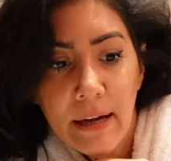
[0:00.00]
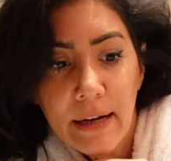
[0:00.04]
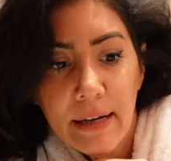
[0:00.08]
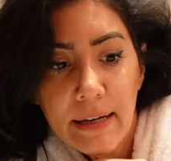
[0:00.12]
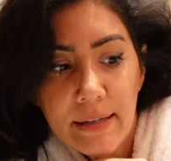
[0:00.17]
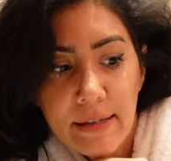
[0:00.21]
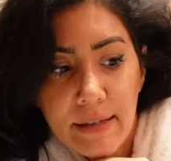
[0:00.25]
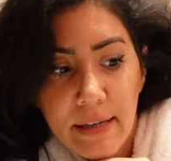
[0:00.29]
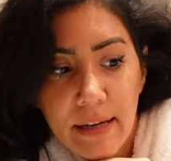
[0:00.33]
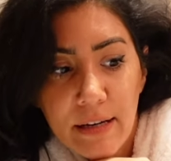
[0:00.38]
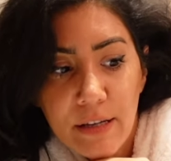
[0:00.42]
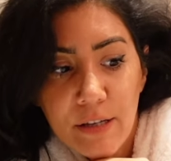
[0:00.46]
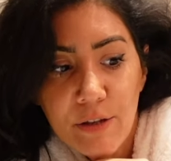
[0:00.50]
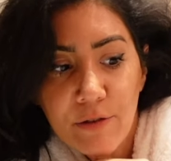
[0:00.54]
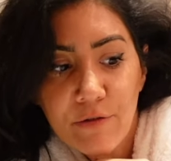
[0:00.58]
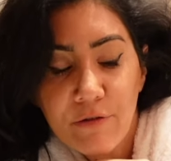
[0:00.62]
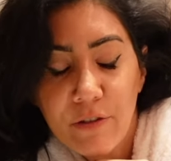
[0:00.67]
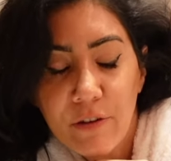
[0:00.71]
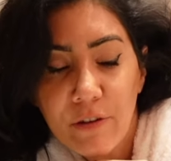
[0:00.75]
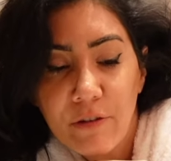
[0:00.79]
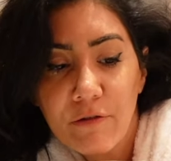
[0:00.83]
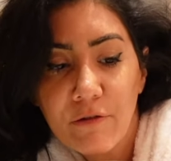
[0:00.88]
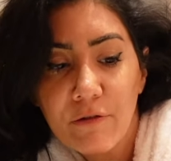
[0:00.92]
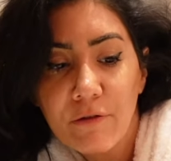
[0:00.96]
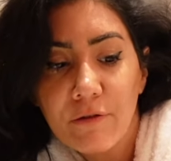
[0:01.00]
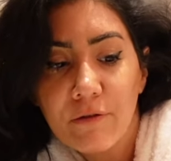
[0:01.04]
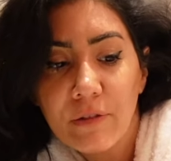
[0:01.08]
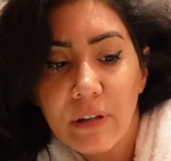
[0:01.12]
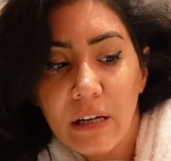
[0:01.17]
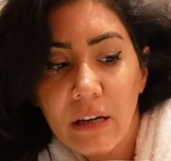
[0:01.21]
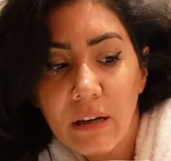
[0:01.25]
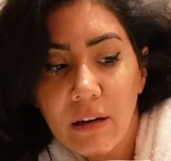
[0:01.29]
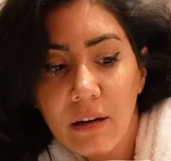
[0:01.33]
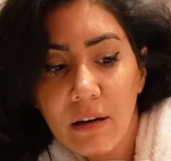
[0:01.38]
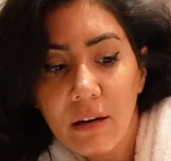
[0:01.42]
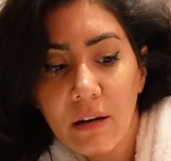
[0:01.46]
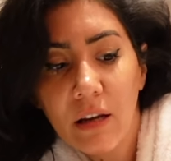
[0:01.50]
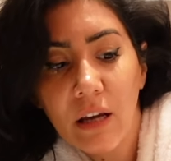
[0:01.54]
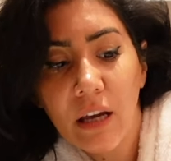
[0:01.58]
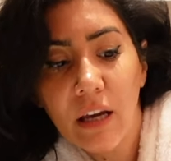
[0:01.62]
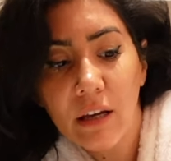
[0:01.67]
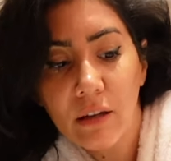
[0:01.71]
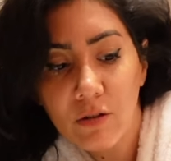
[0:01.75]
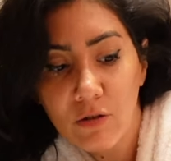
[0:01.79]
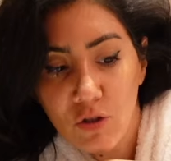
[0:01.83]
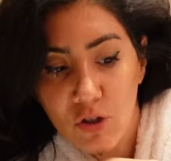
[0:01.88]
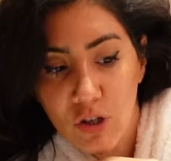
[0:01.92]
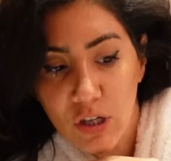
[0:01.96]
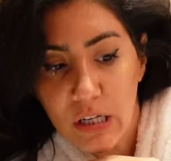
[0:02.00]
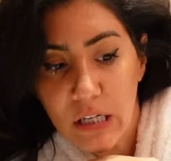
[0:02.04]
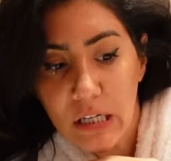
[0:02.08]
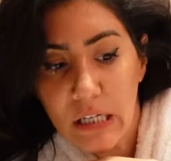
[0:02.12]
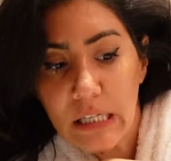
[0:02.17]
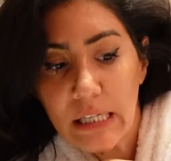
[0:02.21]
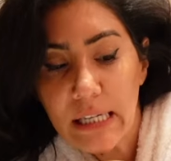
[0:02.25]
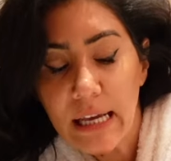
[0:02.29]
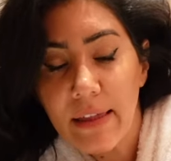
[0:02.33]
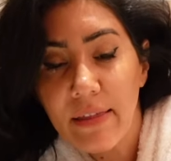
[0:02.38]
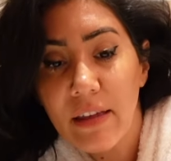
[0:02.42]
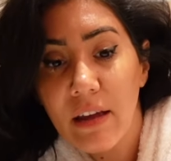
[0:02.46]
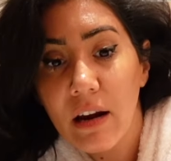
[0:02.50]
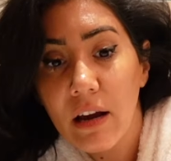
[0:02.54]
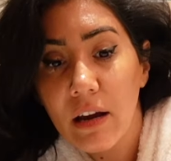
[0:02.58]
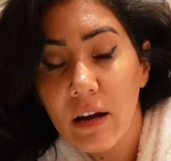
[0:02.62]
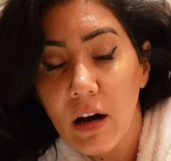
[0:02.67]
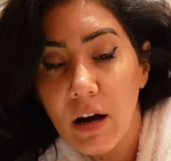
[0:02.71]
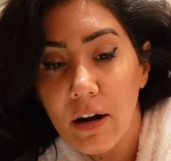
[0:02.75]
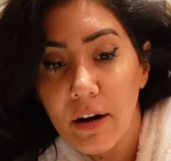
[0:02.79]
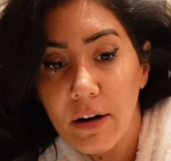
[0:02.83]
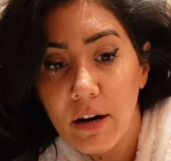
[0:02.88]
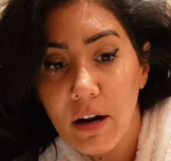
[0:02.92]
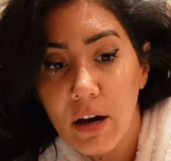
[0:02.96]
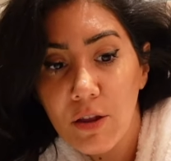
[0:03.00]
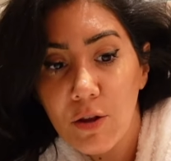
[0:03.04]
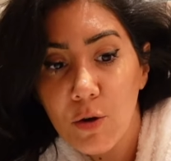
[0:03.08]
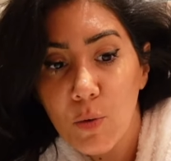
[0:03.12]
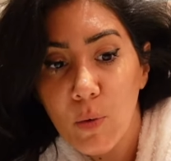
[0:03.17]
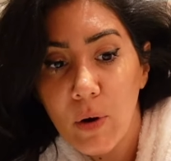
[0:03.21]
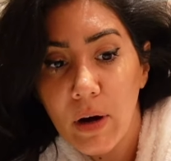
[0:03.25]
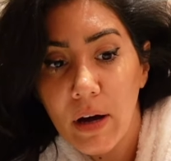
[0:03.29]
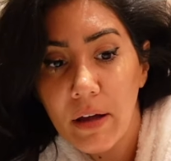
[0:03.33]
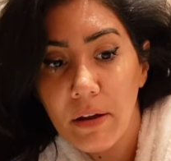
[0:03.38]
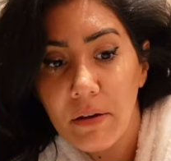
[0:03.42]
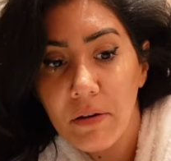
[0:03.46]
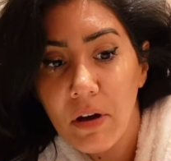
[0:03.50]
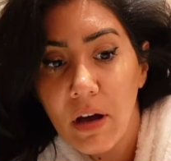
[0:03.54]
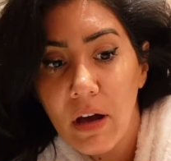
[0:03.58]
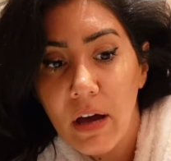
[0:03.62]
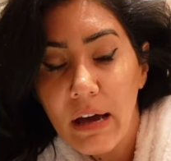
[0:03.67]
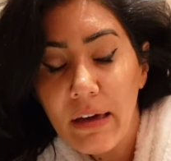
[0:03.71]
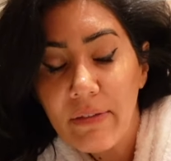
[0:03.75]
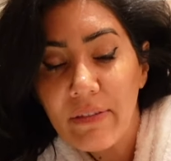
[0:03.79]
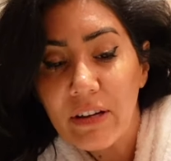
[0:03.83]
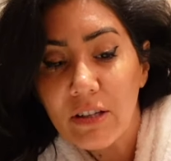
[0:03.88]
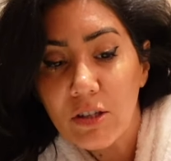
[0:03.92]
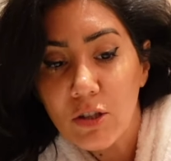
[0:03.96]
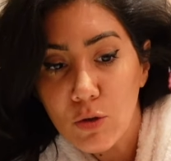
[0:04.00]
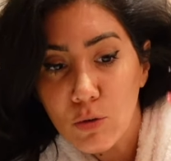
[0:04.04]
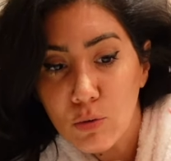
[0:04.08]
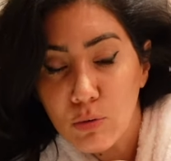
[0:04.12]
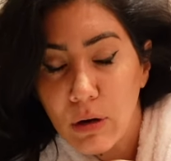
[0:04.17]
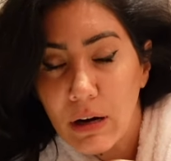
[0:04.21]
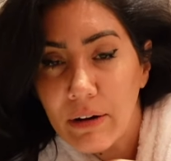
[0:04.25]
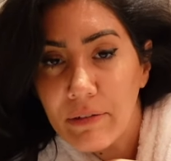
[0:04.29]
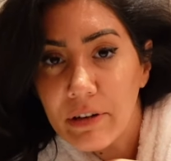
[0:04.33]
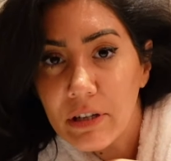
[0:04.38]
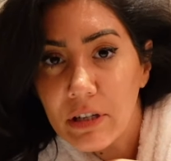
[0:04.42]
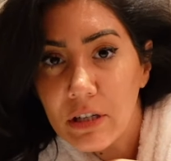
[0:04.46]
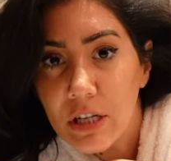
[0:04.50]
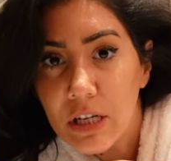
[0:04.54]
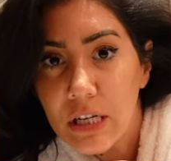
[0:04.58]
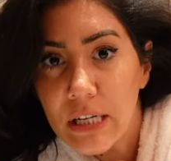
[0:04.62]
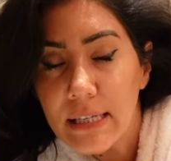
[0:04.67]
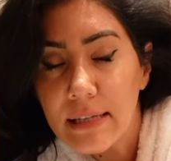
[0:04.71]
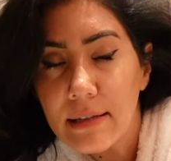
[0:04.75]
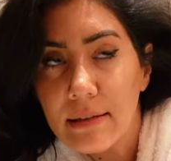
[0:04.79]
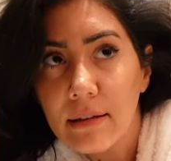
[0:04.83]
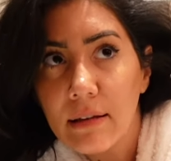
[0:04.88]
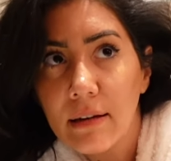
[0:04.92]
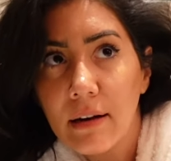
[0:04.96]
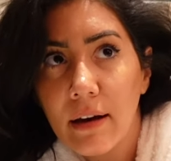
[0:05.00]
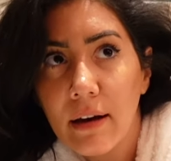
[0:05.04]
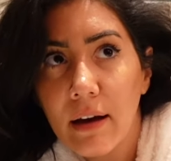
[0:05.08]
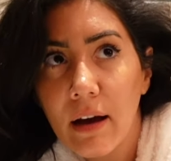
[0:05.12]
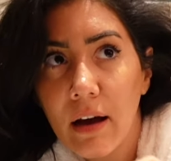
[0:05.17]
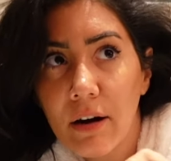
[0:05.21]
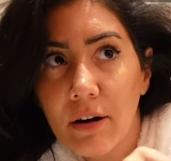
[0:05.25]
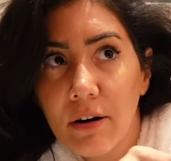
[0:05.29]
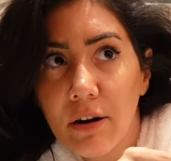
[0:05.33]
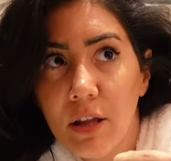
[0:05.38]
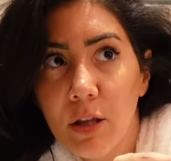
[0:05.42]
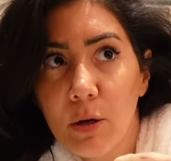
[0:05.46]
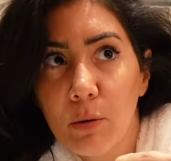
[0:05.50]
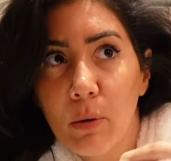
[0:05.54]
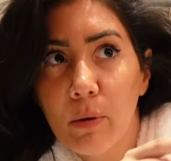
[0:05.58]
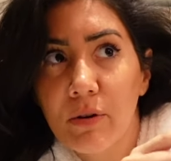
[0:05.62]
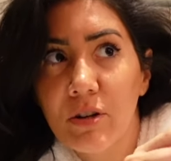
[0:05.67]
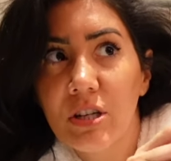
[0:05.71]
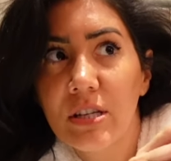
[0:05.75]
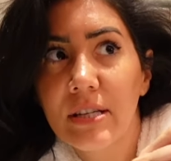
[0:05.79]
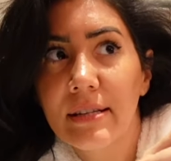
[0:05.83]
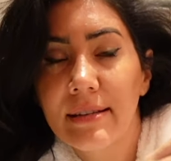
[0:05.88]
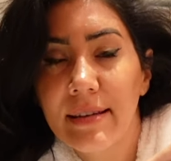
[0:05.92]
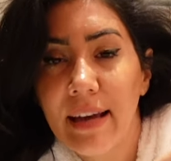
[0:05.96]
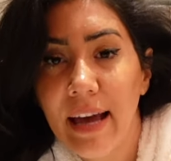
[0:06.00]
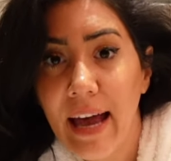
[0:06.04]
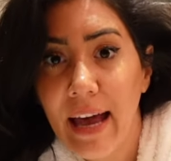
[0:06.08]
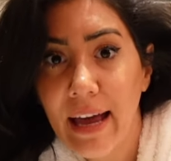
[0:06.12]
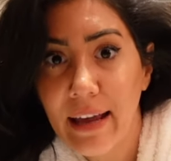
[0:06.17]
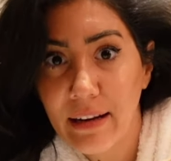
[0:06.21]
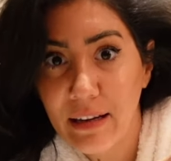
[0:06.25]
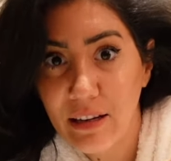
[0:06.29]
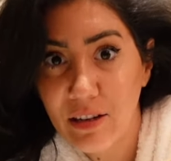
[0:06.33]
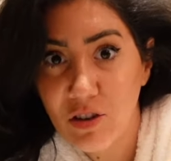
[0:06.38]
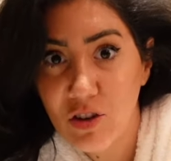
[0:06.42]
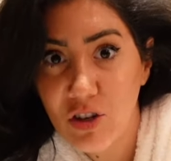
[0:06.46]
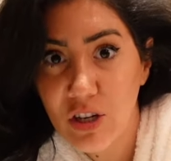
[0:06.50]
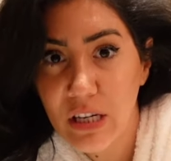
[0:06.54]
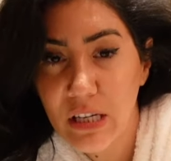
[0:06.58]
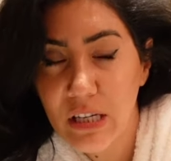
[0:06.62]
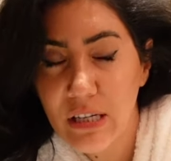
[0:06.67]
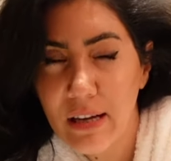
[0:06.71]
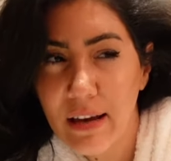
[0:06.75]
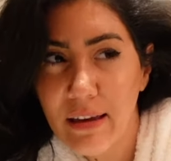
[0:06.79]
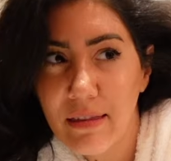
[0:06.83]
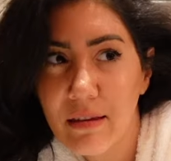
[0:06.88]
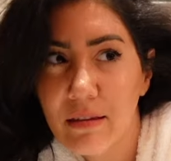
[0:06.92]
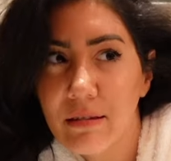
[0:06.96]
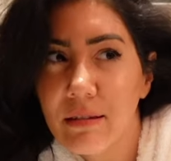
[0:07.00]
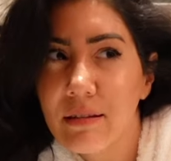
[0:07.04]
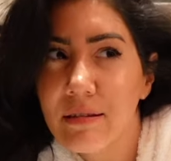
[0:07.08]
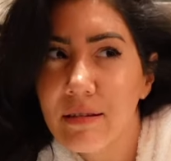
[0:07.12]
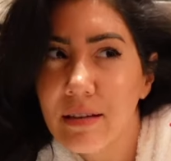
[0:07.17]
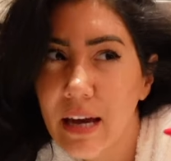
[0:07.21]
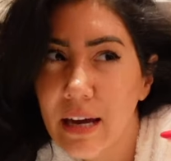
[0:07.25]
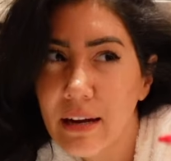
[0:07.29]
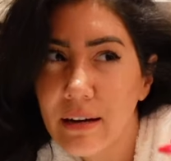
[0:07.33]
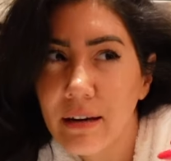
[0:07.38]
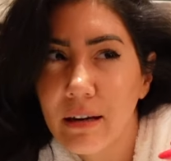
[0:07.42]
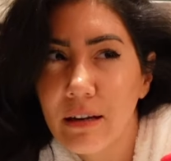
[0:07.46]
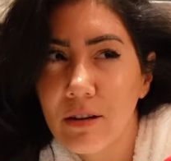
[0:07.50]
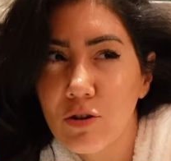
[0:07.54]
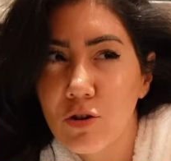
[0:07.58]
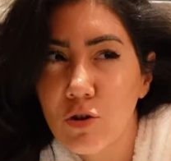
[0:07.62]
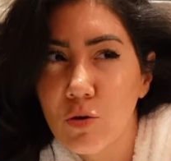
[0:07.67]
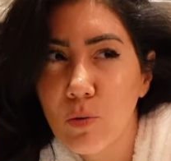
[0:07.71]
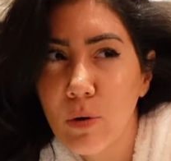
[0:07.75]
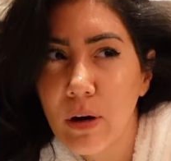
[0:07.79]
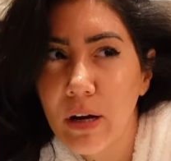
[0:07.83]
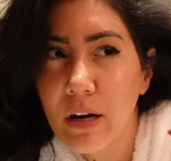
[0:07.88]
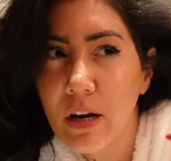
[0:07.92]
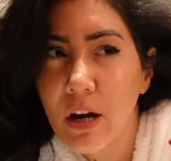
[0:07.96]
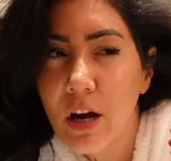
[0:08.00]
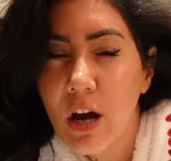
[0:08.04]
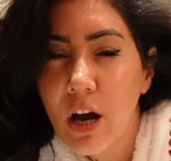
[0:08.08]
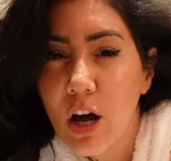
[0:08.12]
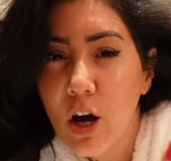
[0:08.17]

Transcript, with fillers: said it's 15 inches and then I got another one that's 12 inches and then I got another one which is 10 inches I think the 10 inch one